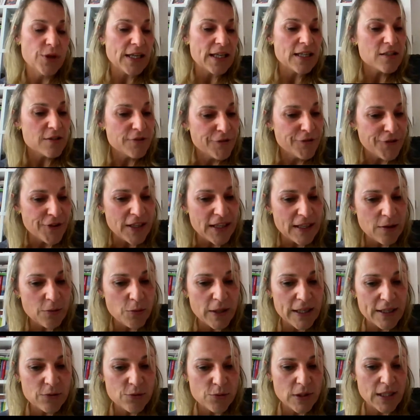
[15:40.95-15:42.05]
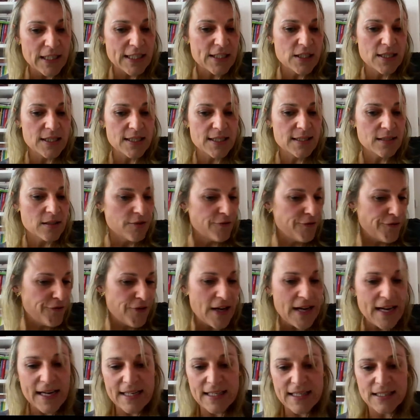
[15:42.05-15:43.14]
interfere with religious
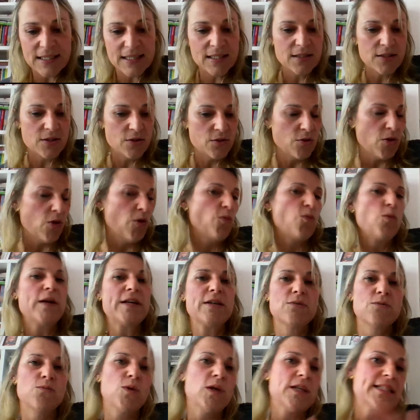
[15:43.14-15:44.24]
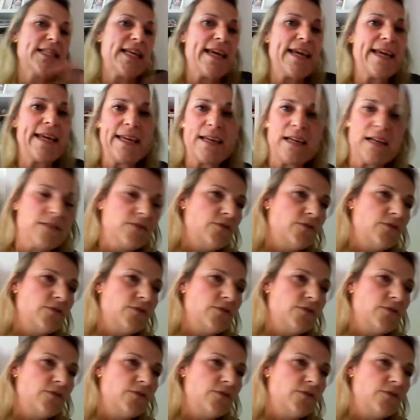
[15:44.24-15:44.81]
affairs, not with what they,